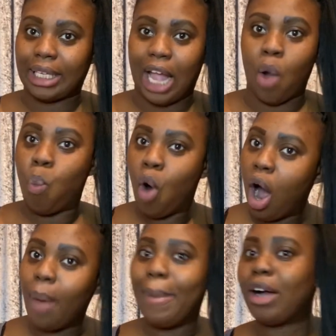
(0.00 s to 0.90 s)
Like, what
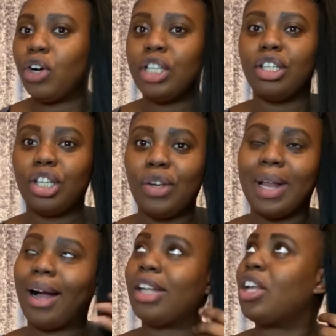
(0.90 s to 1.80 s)
am I going to do?
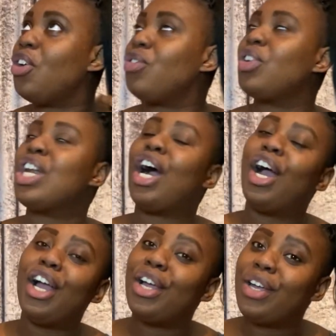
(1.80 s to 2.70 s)
Like, I don't
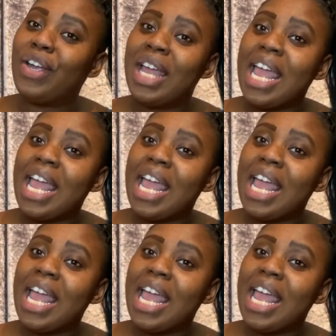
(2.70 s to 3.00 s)
know.